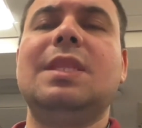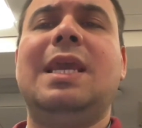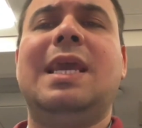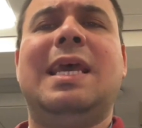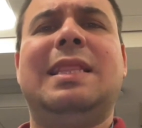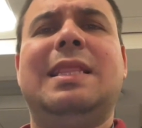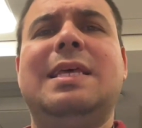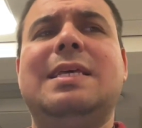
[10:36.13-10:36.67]

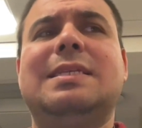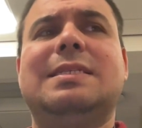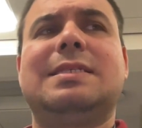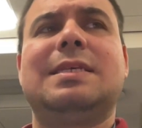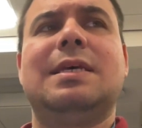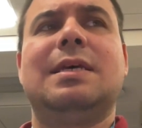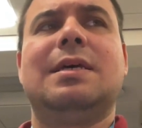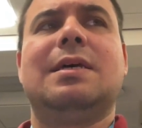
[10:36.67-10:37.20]
And
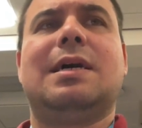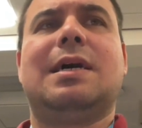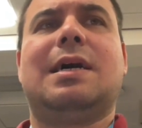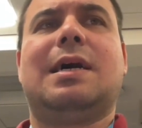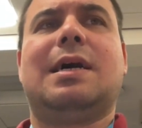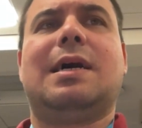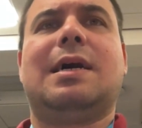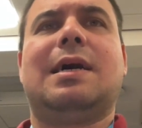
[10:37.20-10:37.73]
this
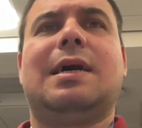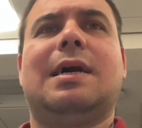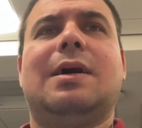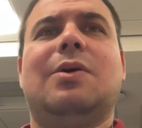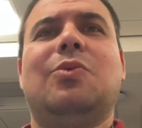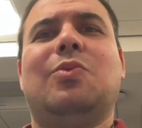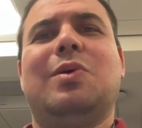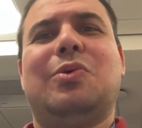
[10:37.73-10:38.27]

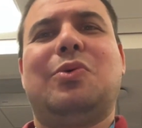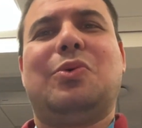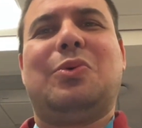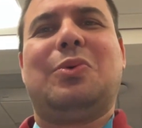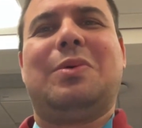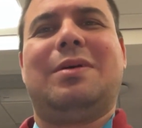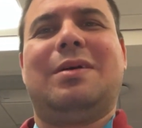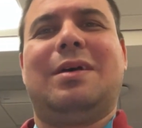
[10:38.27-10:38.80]
will